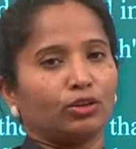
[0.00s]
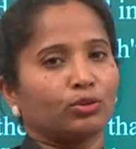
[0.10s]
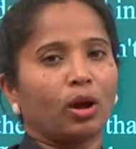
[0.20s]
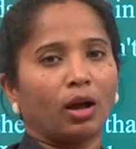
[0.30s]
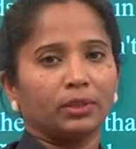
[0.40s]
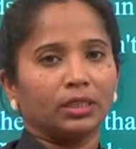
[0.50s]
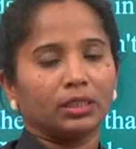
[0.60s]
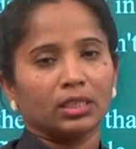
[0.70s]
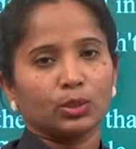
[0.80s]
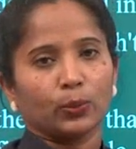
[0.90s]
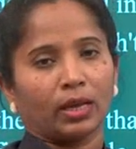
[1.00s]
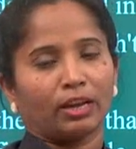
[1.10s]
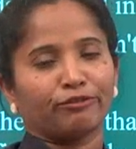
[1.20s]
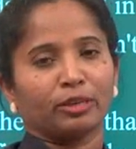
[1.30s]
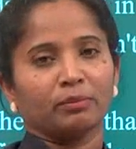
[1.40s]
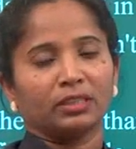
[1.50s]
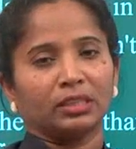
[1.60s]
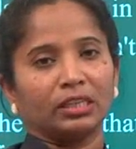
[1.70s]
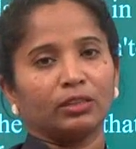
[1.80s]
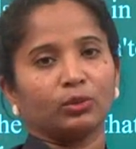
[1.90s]
So how many teens we have? From
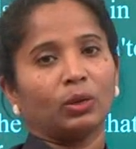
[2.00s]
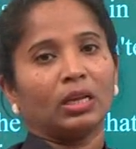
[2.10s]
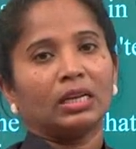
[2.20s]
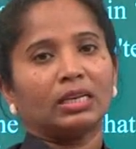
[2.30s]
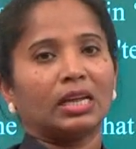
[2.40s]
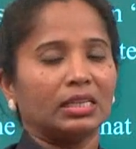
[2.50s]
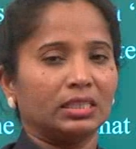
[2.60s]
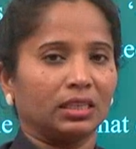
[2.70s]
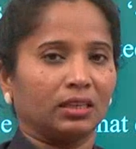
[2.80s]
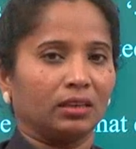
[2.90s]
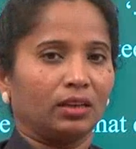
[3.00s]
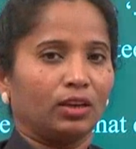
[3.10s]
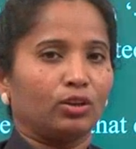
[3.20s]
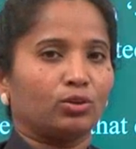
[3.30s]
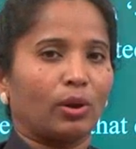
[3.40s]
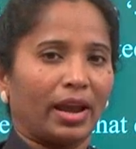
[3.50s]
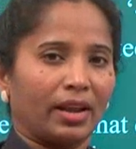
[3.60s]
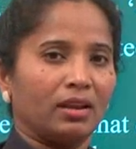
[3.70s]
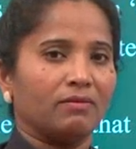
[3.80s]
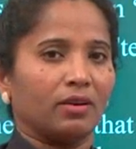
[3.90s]
13 to 19. So
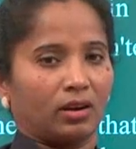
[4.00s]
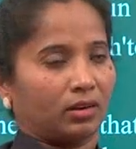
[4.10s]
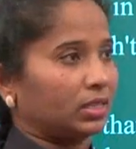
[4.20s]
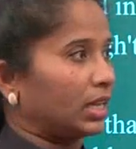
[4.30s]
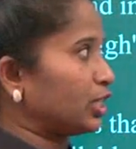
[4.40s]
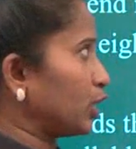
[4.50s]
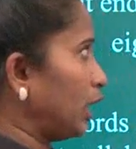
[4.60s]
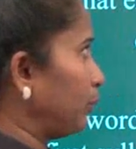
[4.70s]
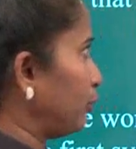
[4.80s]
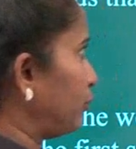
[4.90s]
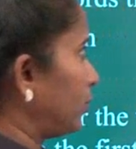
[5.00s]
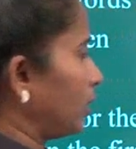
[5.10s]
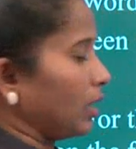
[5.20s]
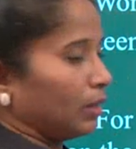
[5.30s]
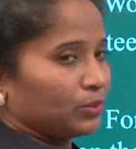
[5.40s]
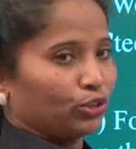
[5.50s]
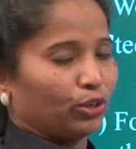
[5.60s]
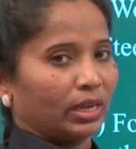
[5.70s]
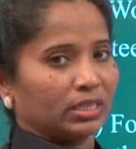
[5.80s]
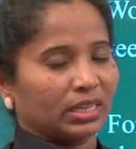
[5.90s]
any word, such type of word comes in
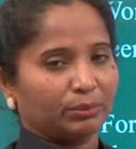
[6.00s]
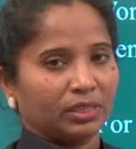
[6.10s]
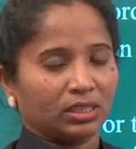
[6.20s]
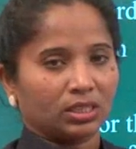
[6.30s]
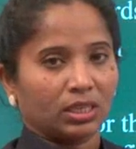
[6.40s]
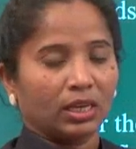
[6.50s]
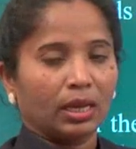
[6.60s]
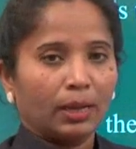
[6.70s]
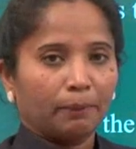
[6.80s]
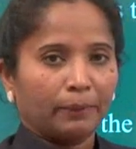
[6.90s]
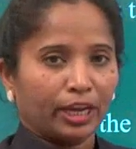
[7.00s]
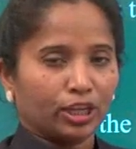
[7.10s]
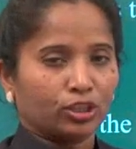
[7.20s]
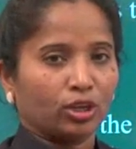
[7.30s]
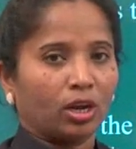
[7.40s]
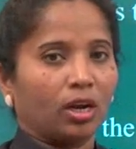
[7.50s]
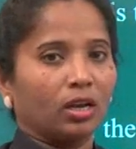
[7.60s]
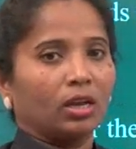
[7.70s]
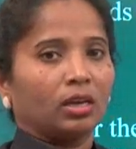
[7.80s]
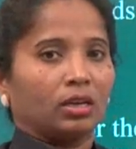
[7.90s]
your examination, make sure
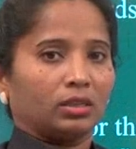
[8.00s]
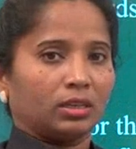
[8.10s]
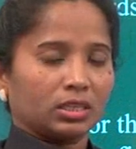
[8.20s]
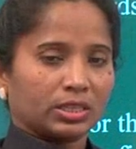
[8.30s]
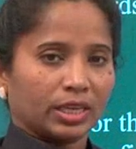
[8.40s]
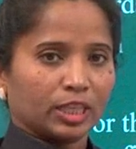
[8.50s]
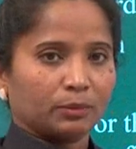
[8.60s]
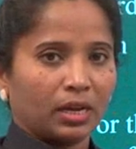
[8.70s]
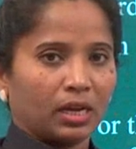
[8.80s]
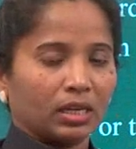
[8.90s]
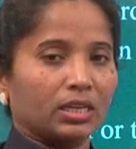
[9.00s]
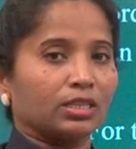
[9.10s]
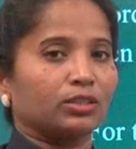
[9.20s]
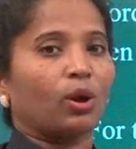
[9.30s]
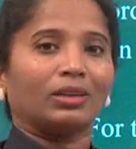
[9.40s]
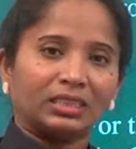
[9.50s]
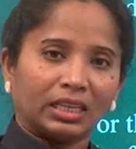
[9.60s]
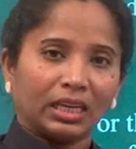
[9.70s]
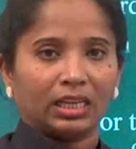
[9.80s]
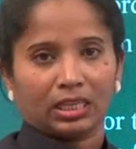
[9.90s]
the stress mark is on
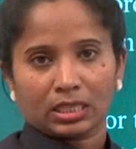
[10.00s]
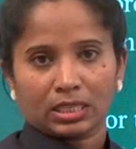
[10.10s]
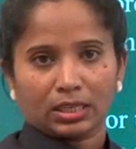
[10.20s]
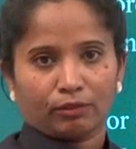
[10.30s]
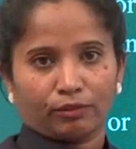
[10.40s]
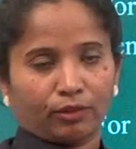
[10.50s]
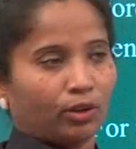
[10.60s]
teen itself.